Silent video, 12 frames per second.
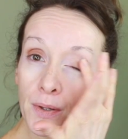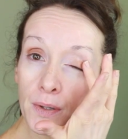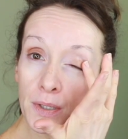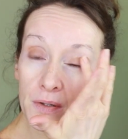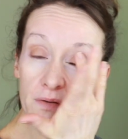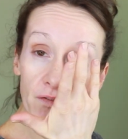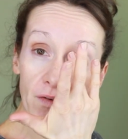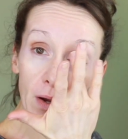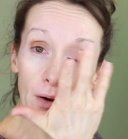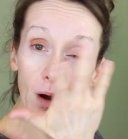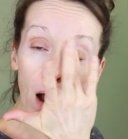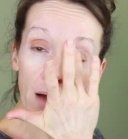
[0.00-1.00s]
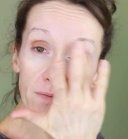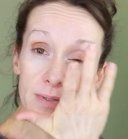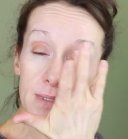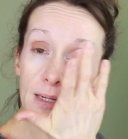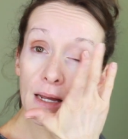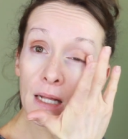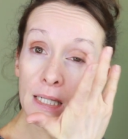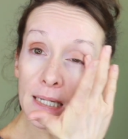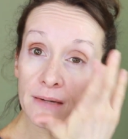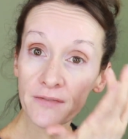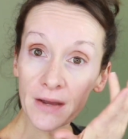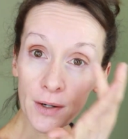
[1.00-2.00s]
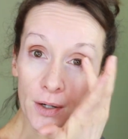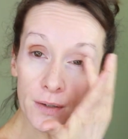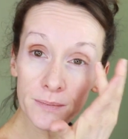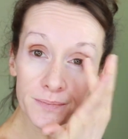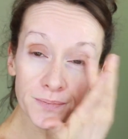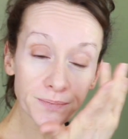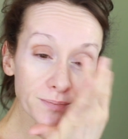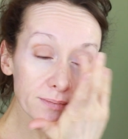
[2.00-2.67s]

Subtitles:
you can use a finger, obviously a clean finger.